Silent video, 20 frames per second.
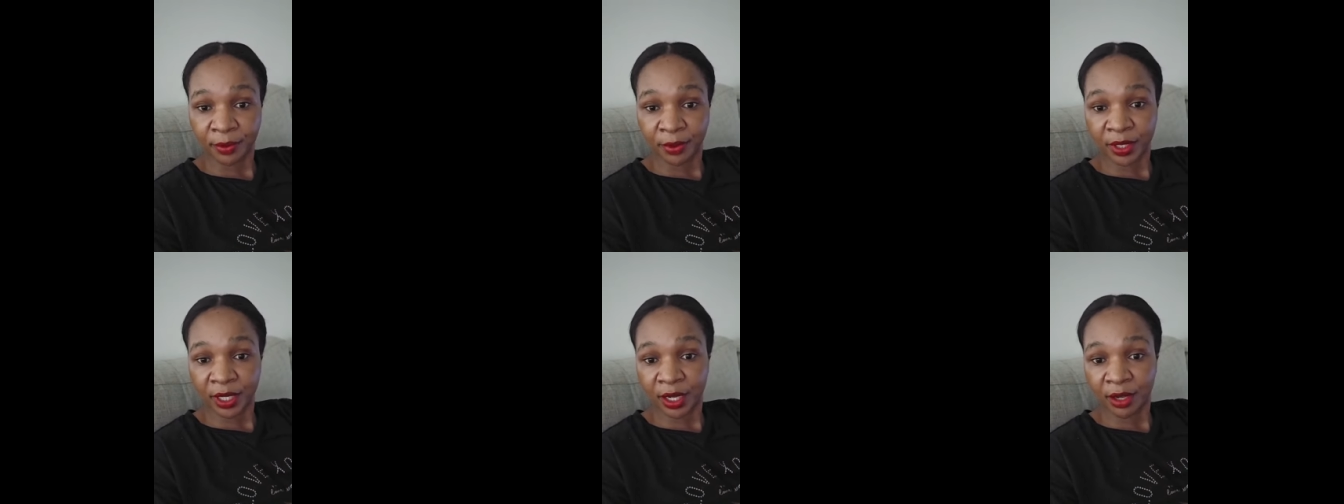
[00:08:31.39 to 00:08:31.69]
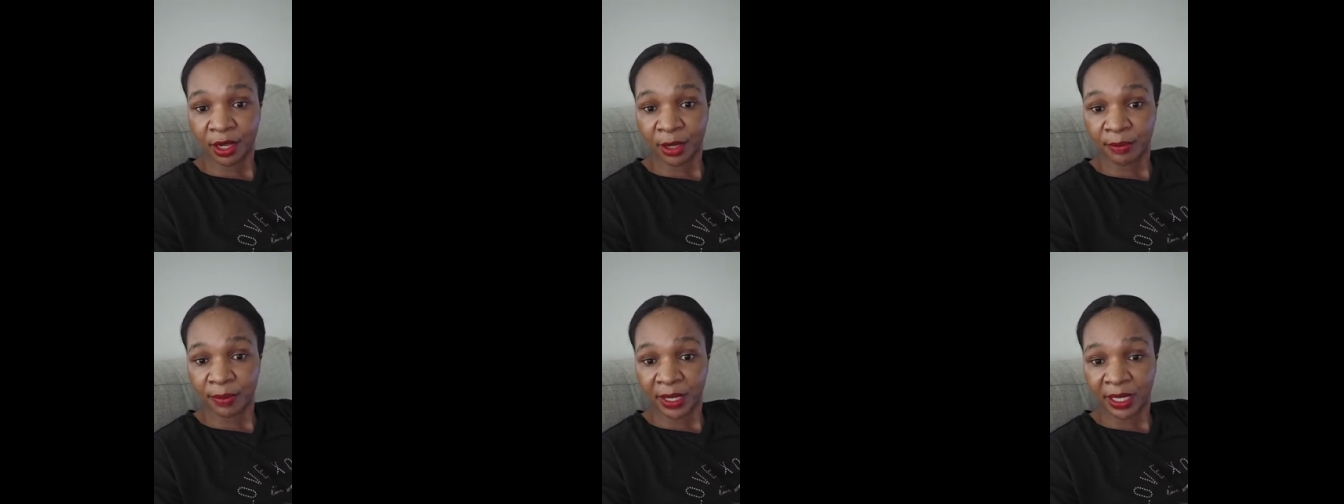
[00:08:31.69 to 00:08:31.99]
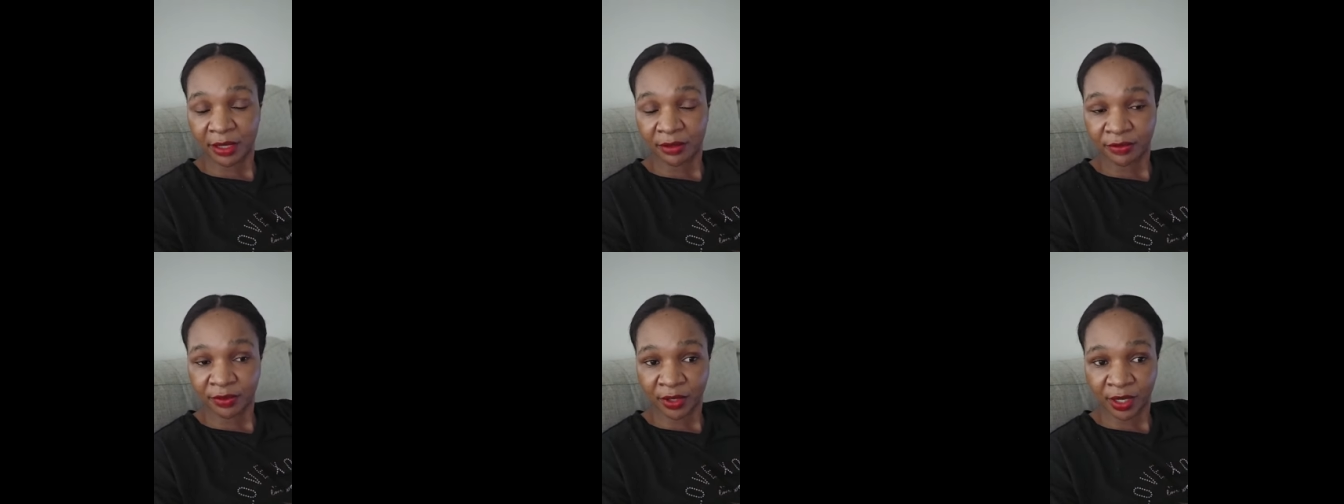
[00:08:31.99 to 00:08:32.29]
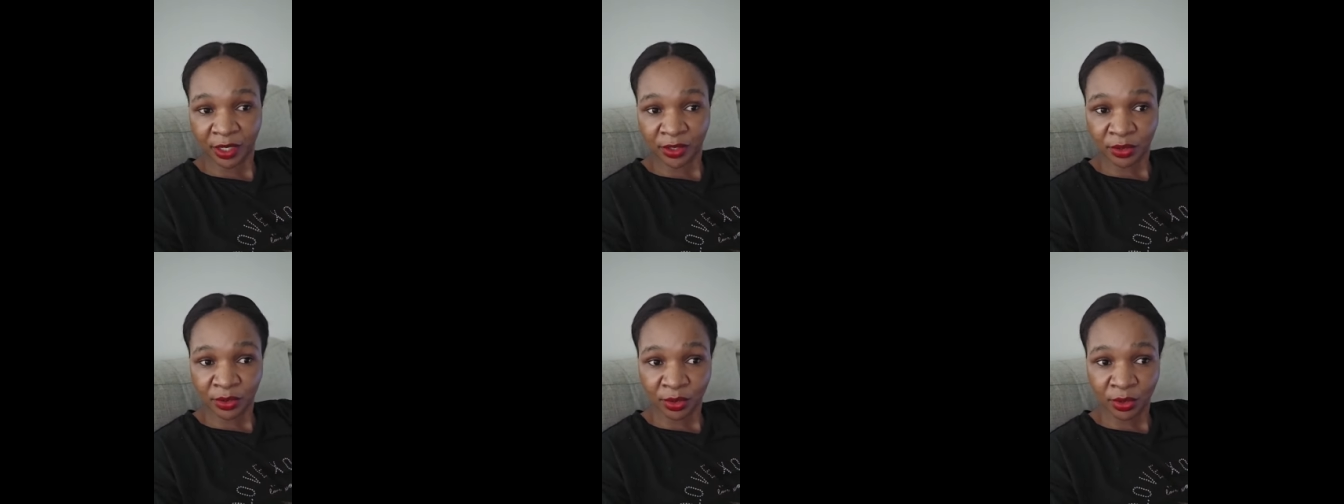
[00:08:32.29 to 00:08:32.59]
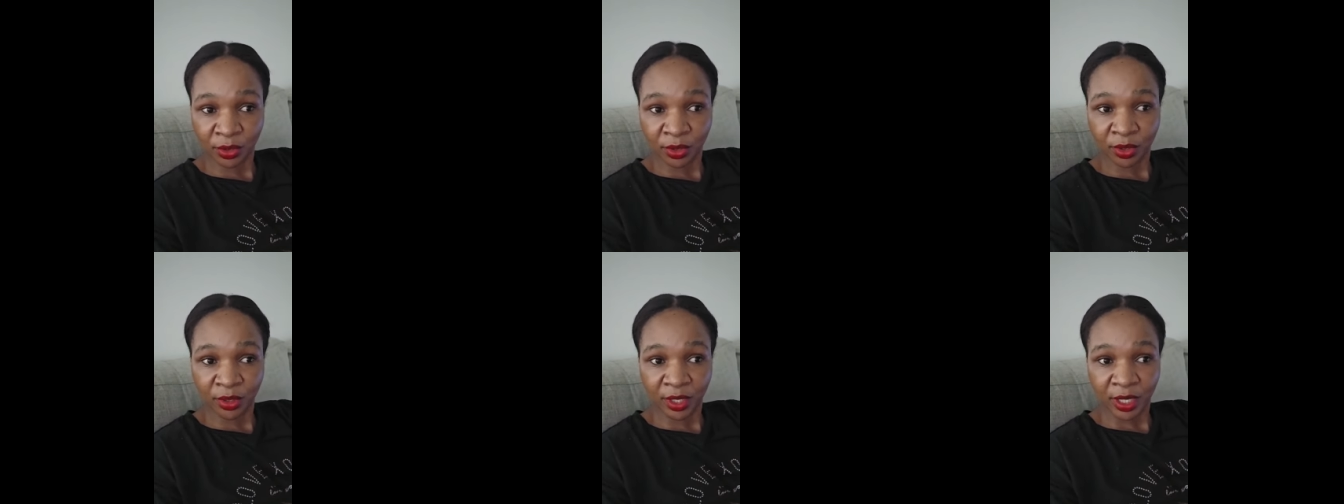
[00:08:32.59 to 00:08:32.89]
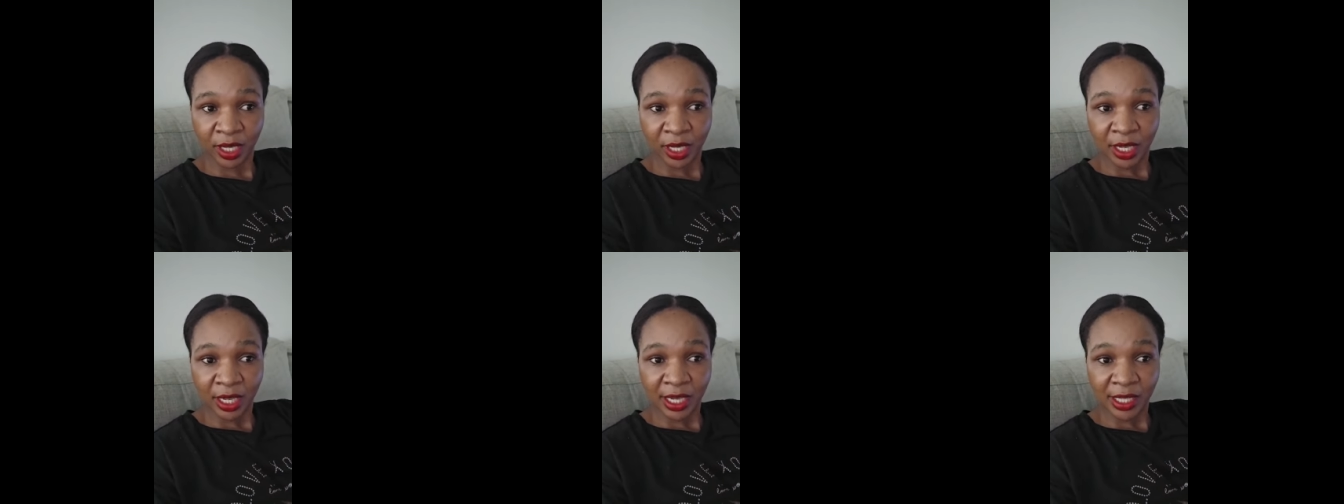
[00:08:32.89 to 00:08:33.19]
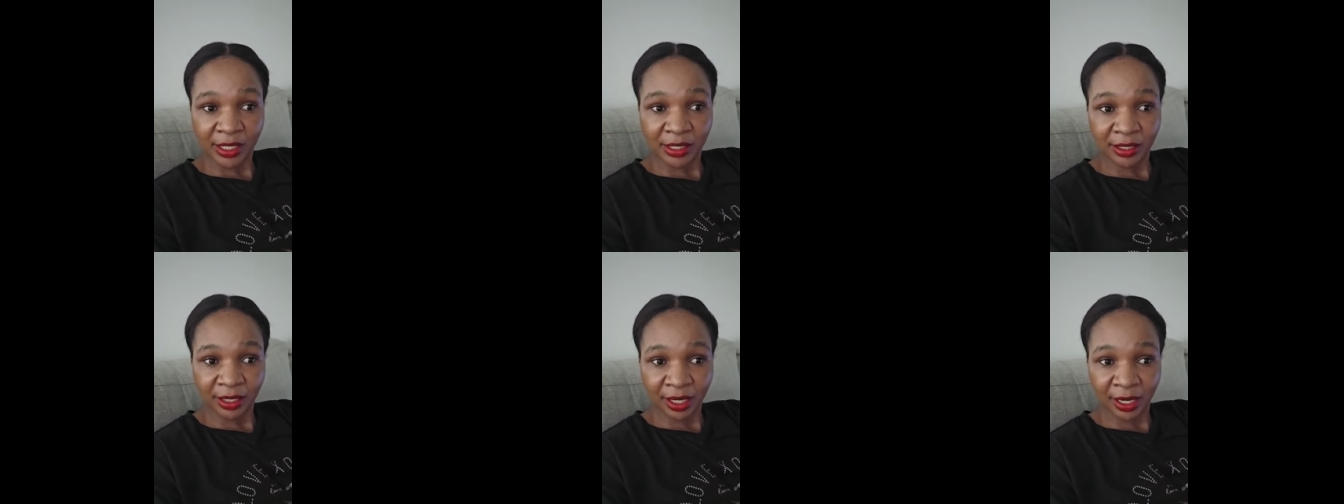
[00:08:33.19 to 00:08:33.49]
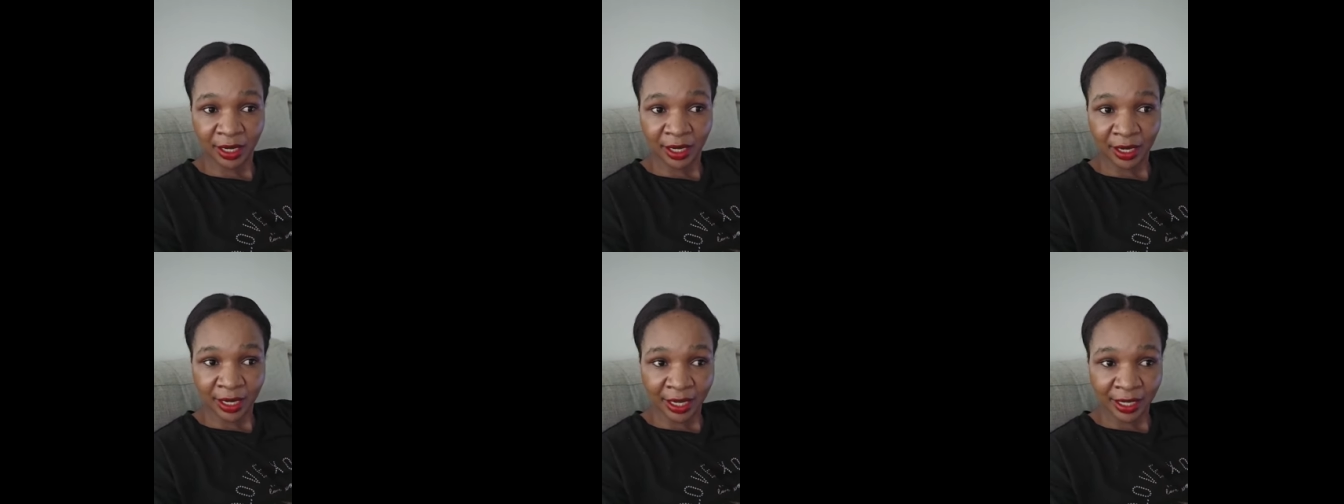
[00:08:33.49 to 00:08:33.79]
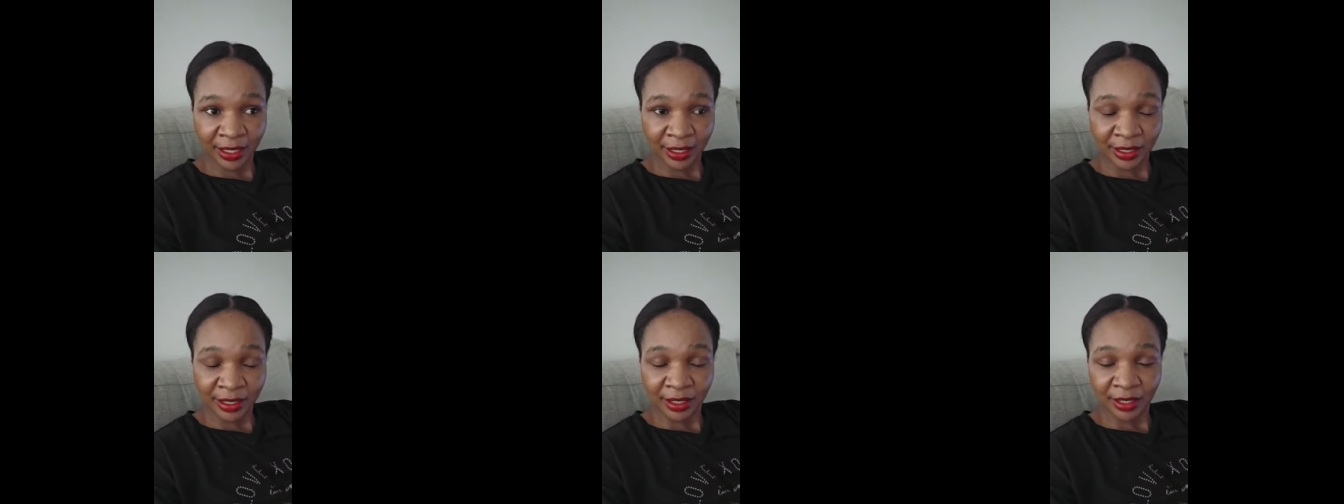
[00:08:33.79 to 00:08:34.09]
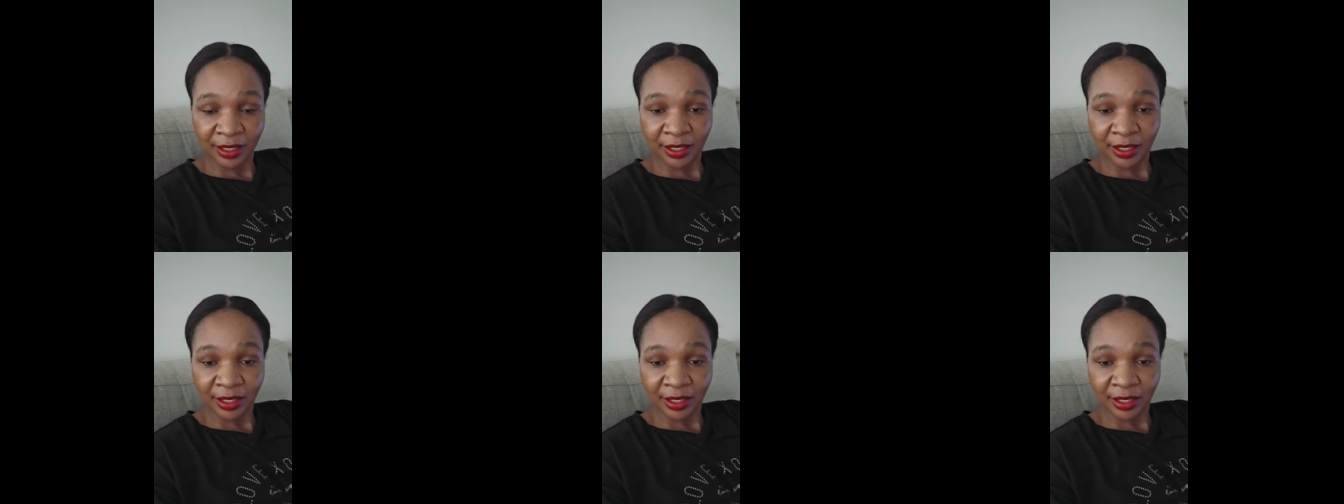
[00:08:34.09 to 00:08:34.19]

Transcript: on how applying for a school. It's really nice.